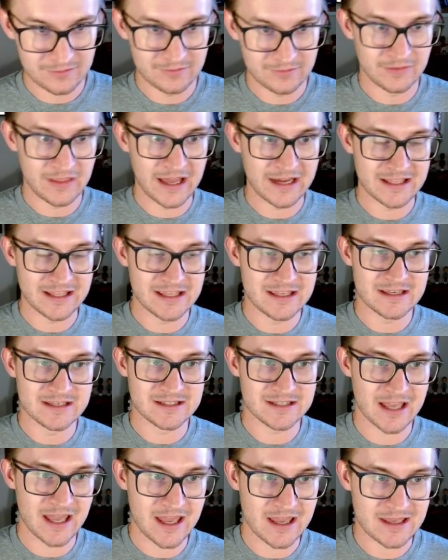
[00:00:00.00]
that he is
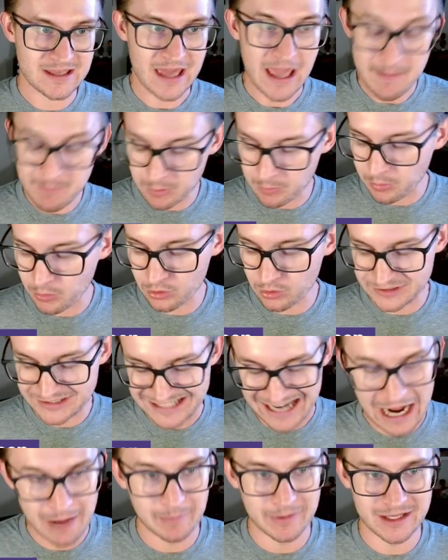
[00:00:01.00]
a capable and
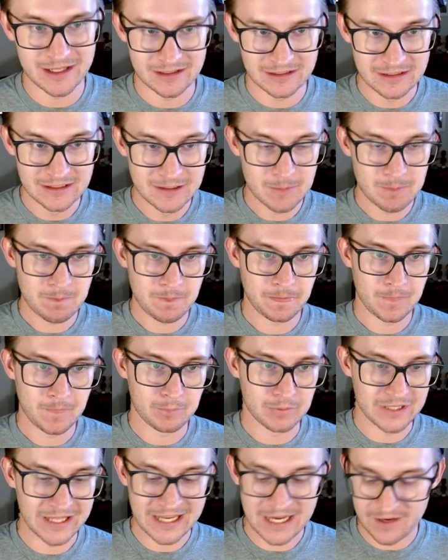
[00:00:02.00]
dominant
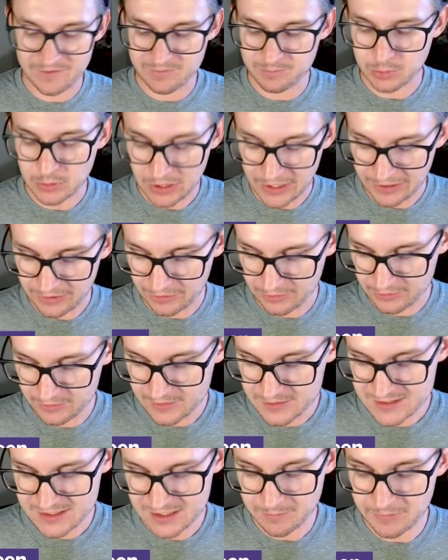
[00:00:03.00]
playoff player,
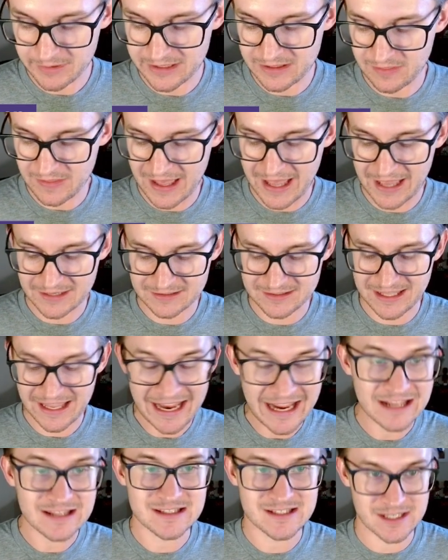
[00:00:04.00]
somebody that
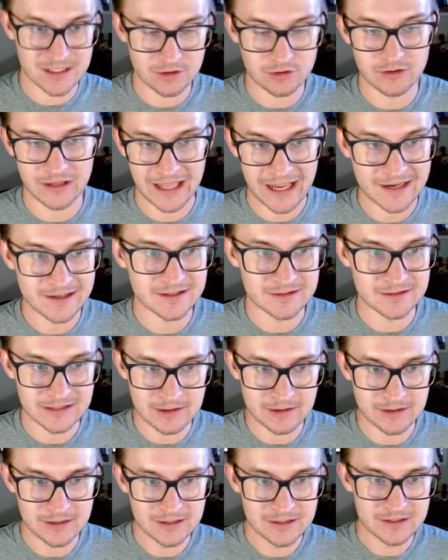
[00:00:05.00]
can
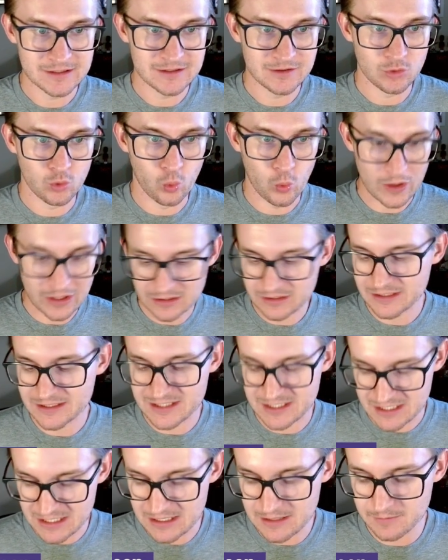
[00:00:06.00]
single-handedly will a
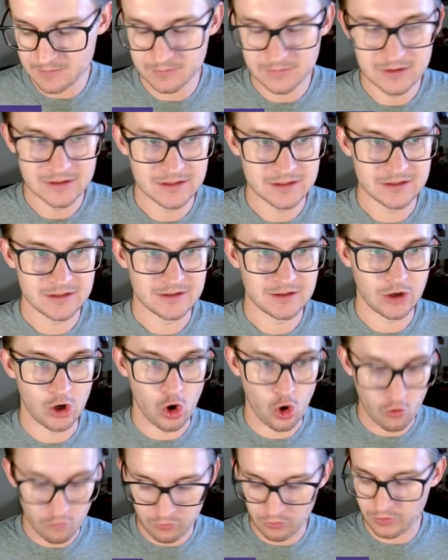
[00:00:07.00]
team
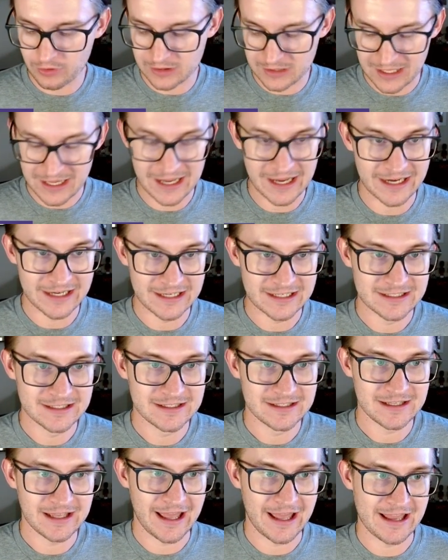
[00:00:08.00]
over the line
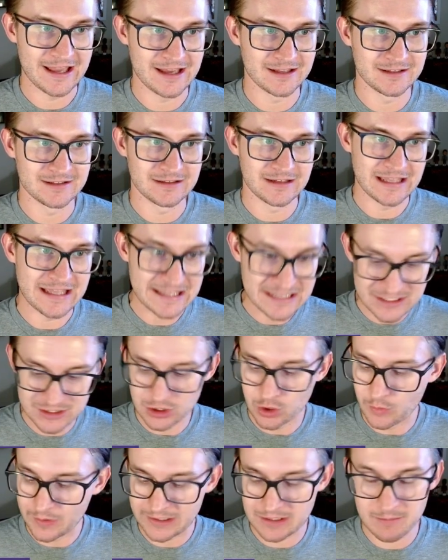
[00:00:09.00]
and is
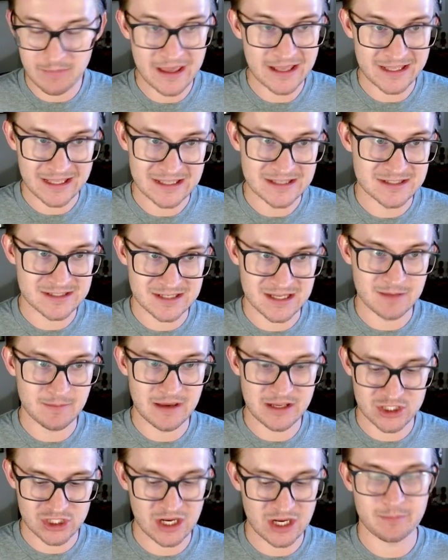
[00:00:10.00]
going to make his team
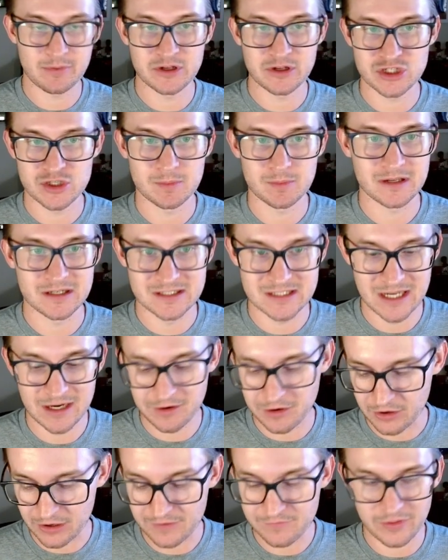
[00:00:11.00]
a championship
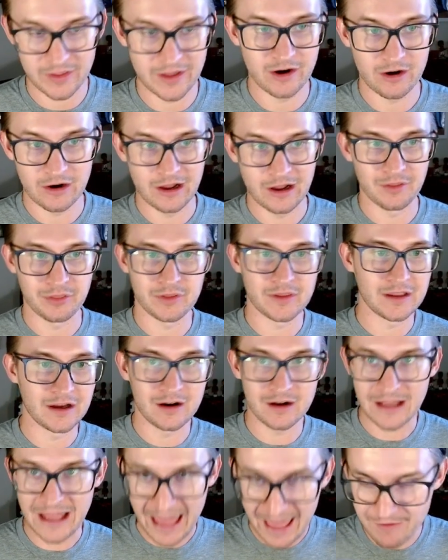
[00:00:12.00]
contender if they are healthy
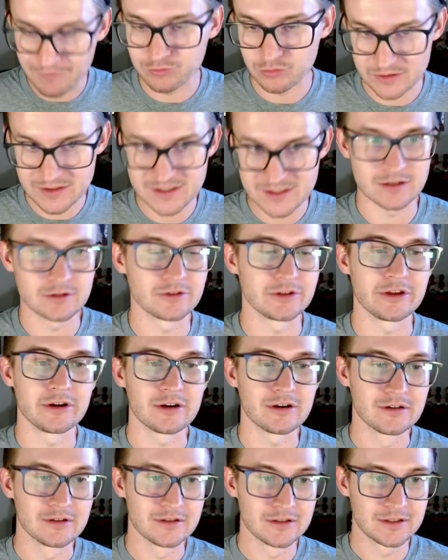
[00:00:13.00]
every single year.
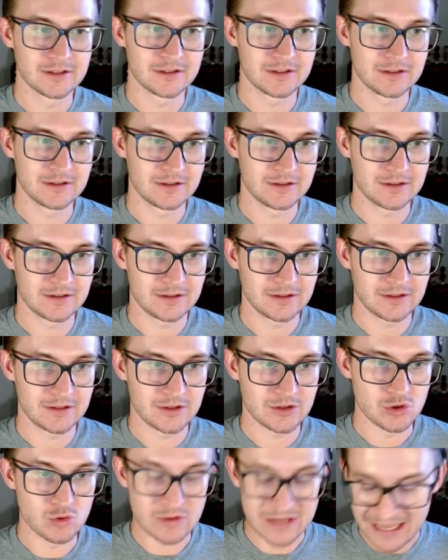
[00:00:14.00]

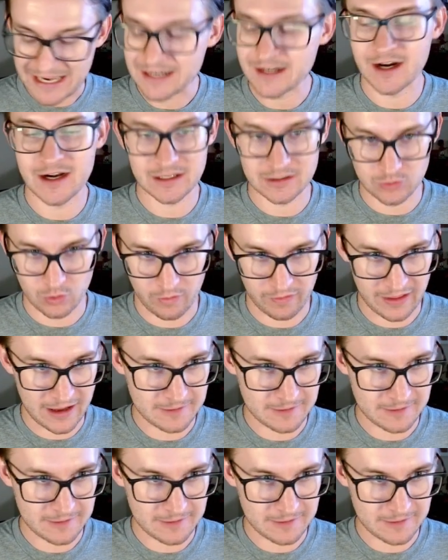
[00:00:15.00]
You cannot ignore that.